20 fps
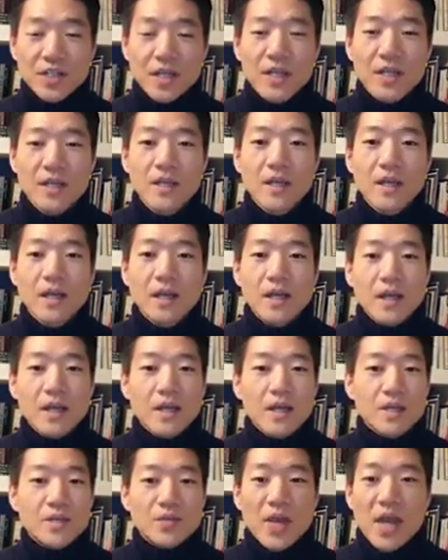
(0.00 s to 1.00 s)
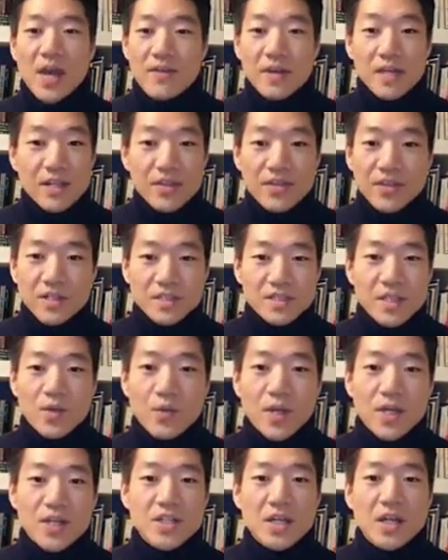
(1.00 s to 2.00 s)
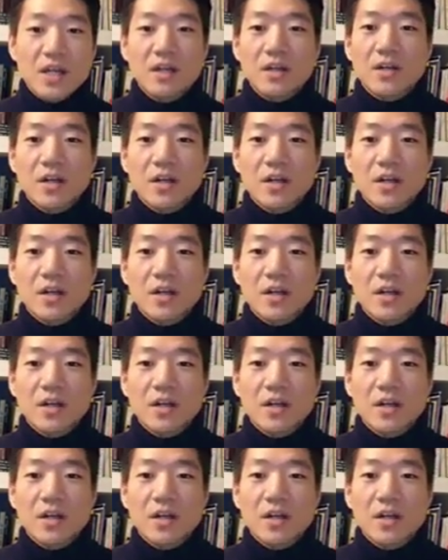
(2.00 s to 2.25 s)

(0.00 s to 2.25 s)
Do you have any thoughts that you want to share?